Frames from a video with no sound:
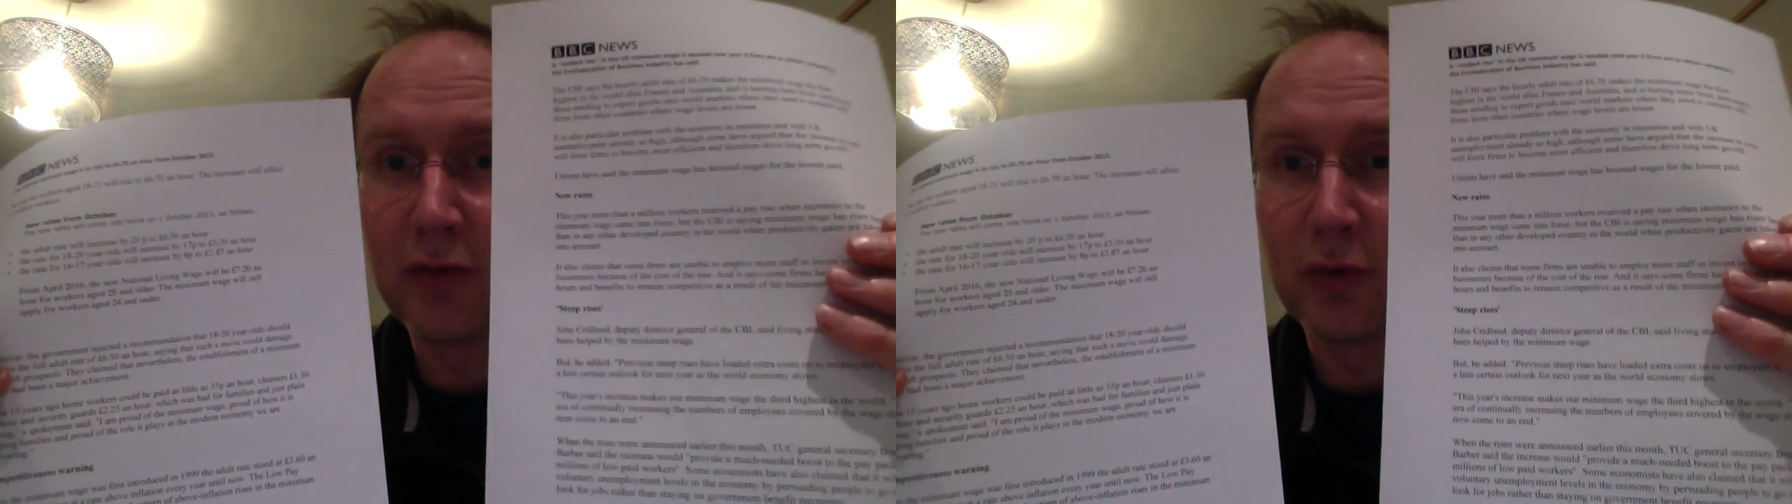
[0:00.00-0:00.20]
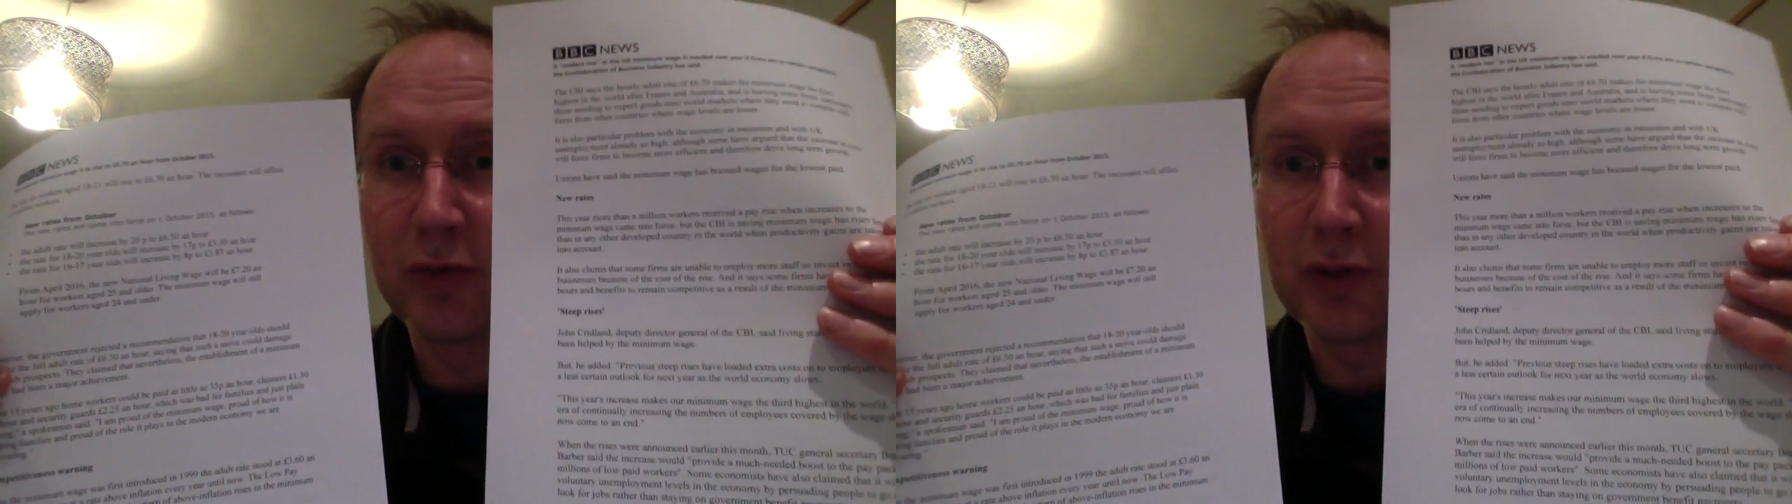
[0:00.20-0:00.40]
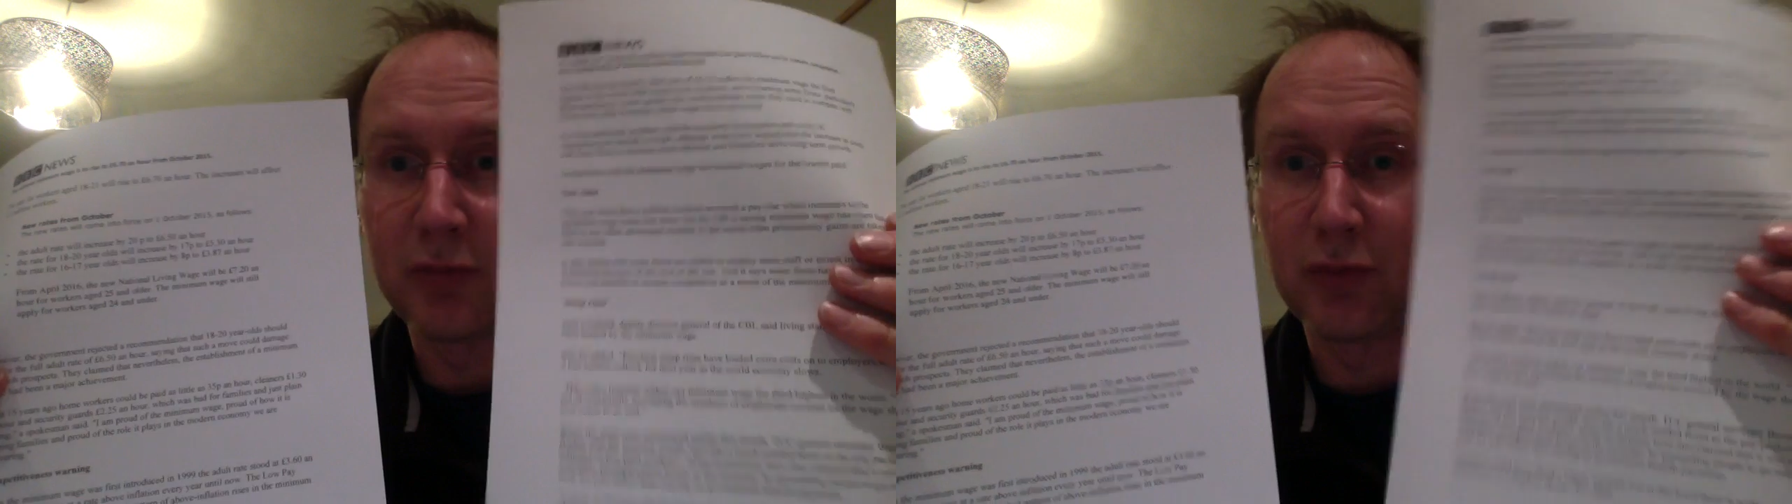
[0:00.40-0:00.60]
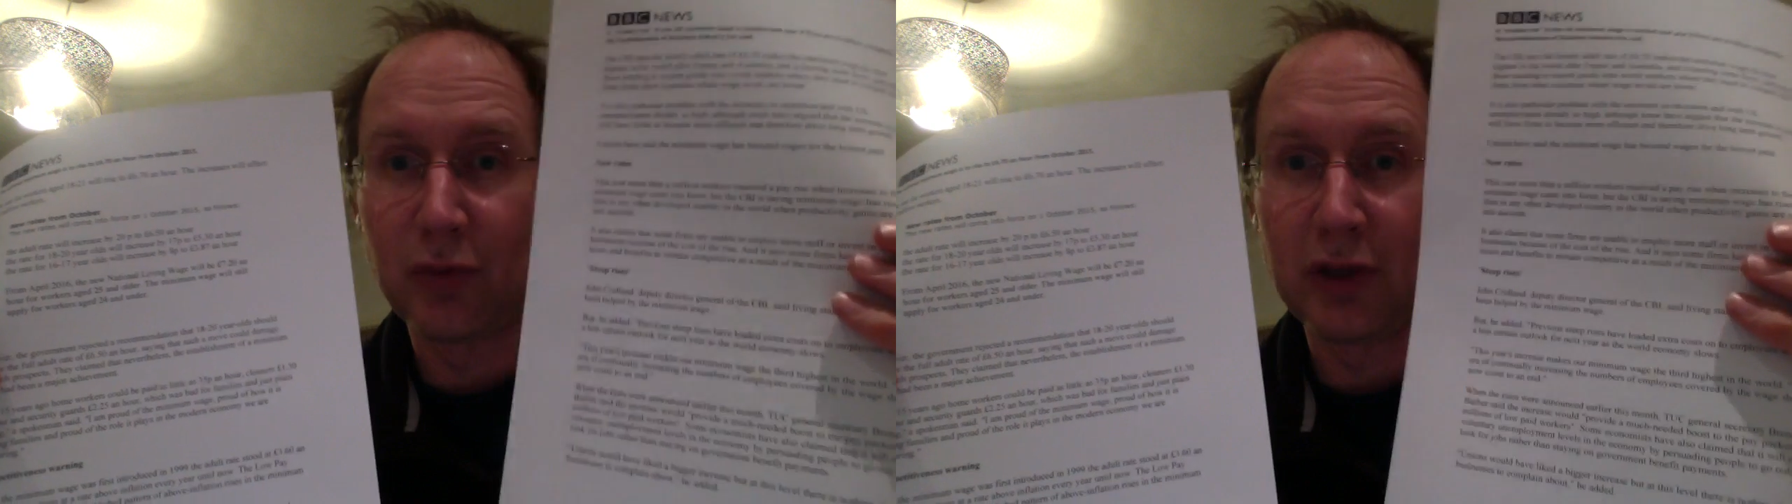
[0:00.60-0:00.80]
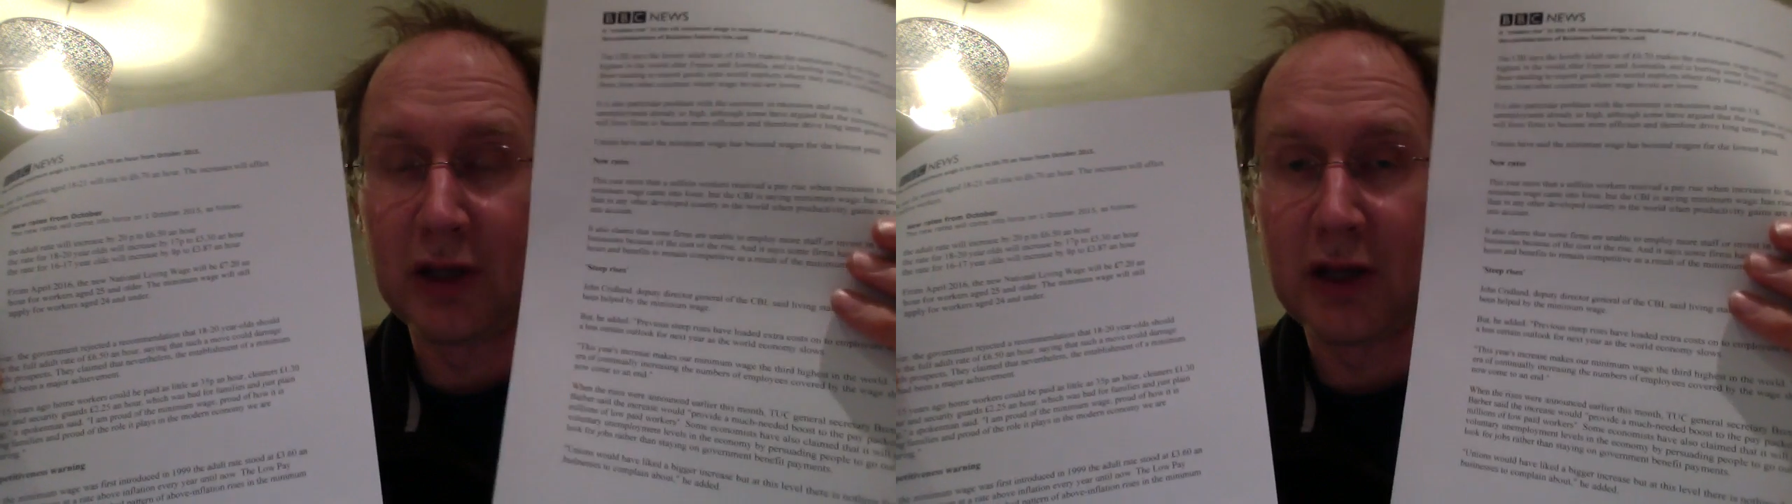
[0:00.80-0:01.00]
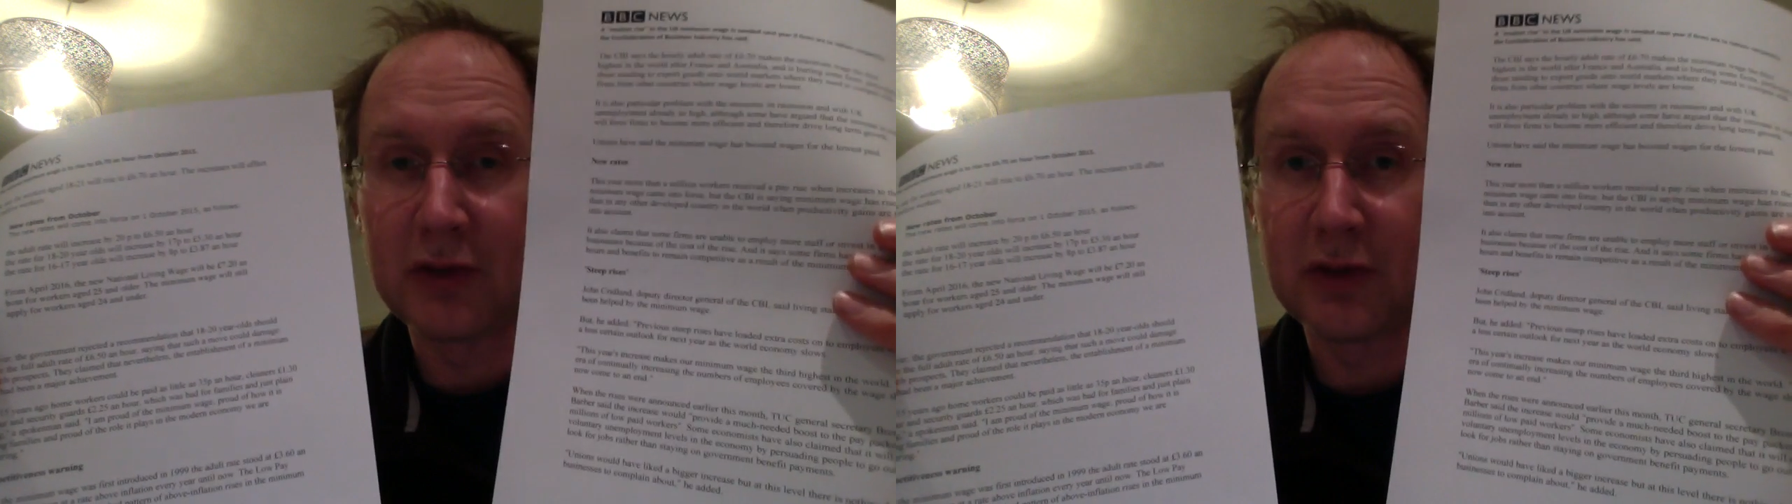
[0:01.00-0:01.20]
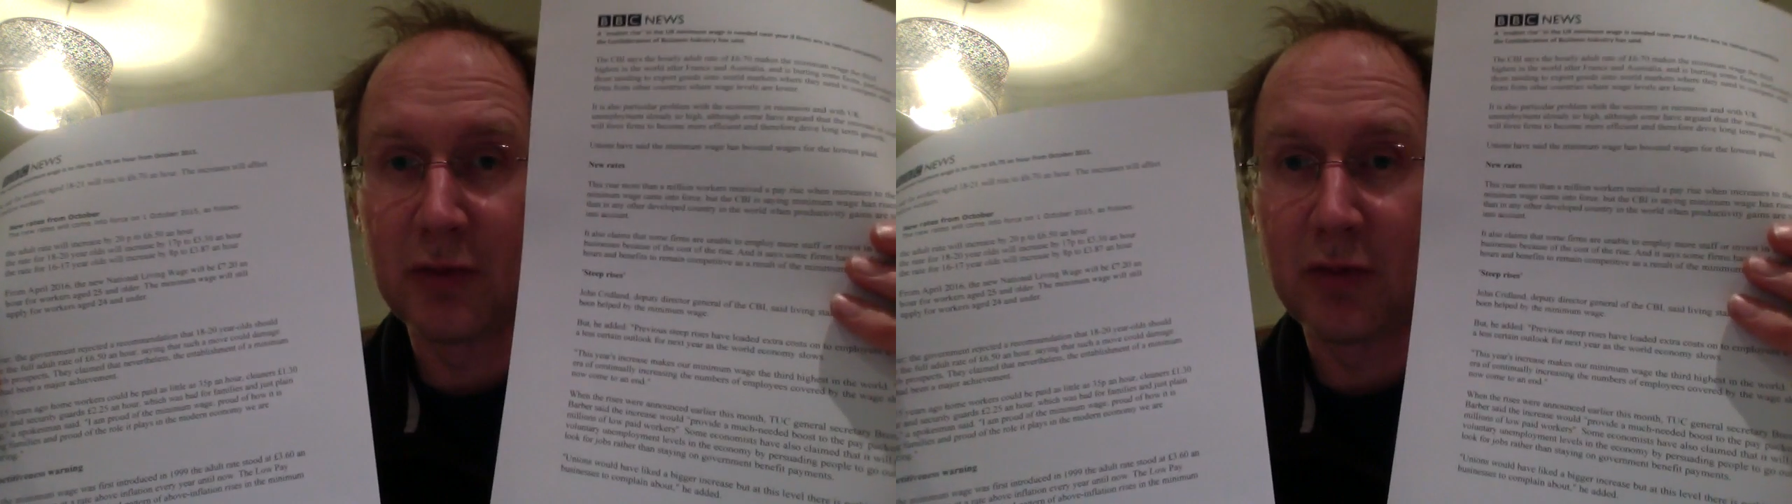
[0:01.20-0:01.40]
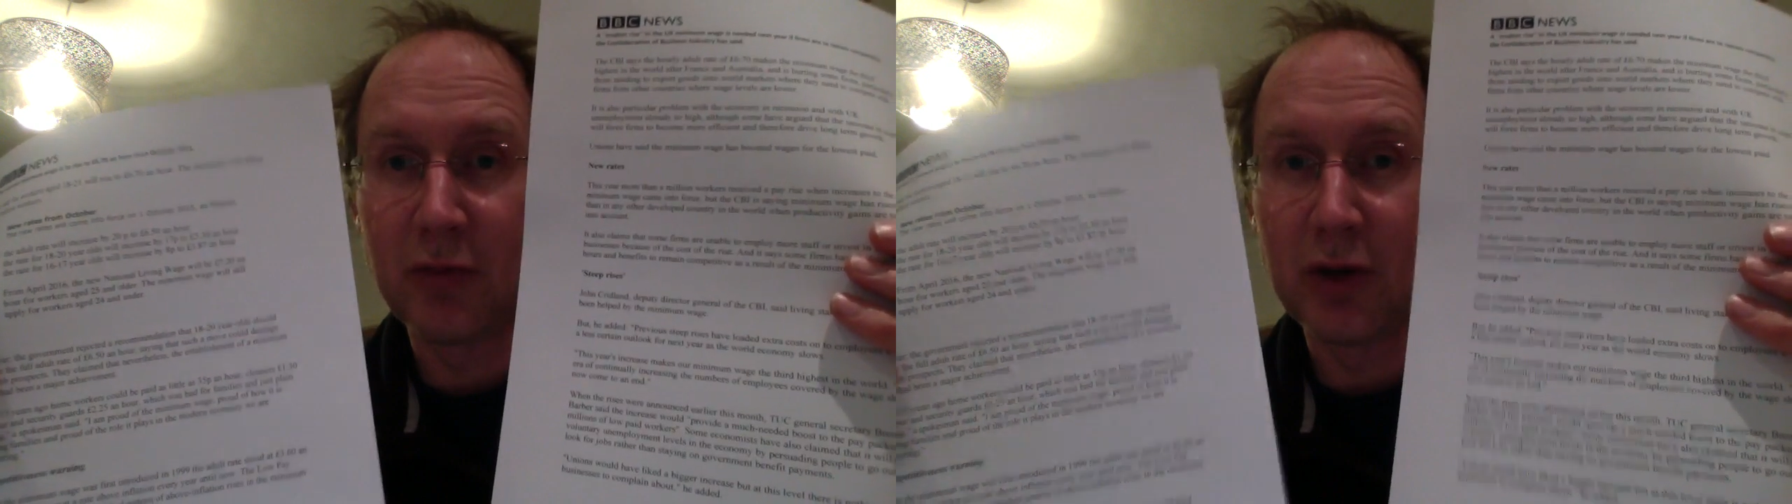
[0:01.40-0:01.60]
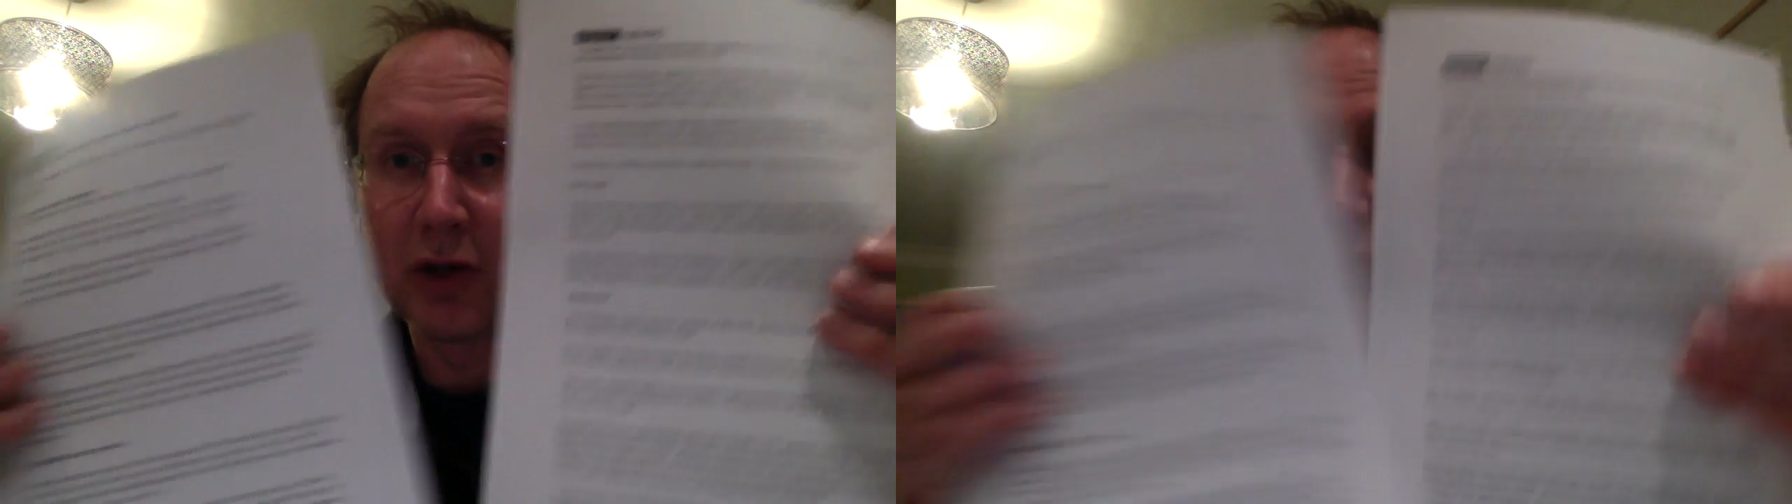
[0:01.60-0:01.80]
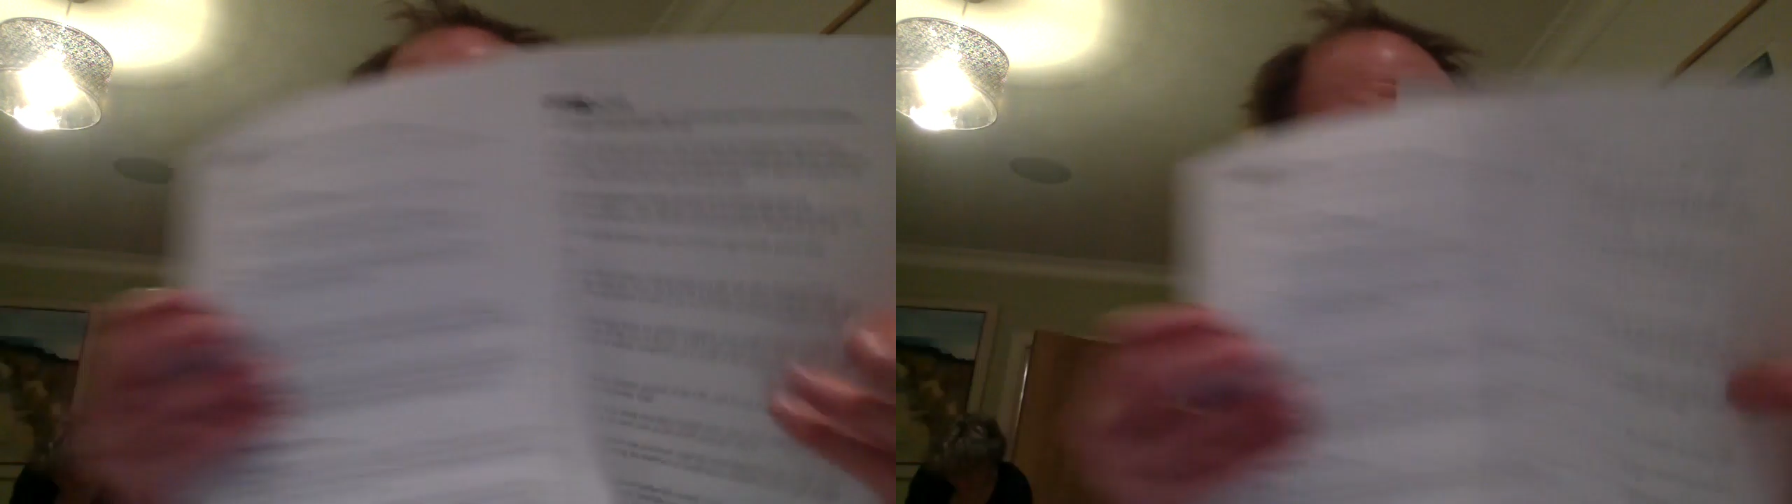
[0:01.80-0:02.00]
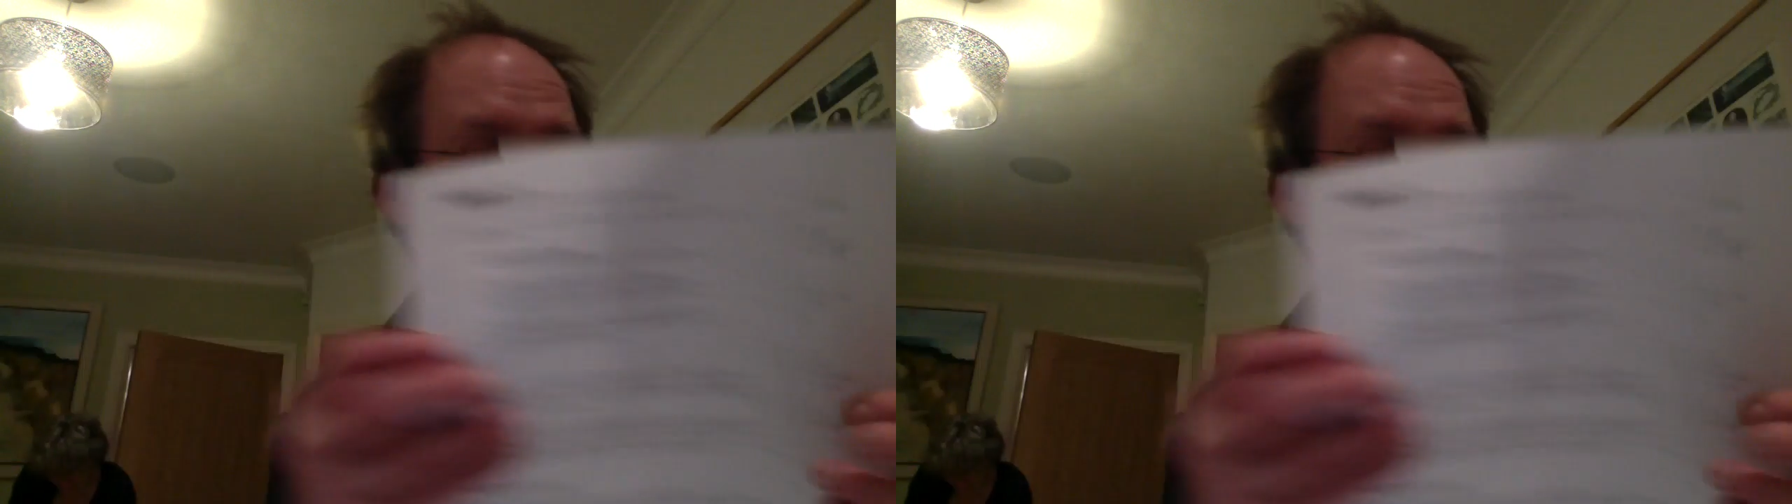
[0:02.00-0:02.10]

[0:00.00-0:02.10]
one of which is broadly against the minimum wage.